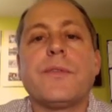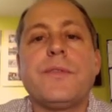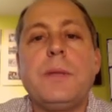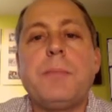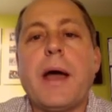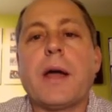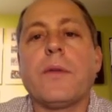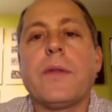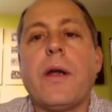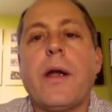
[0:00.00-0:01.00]
feedback
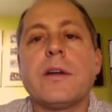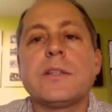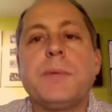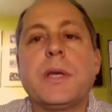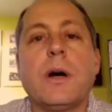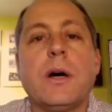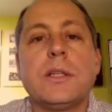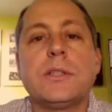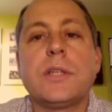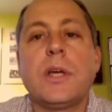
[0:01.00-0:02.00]
on their errors
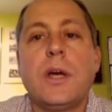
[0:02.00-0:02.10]
because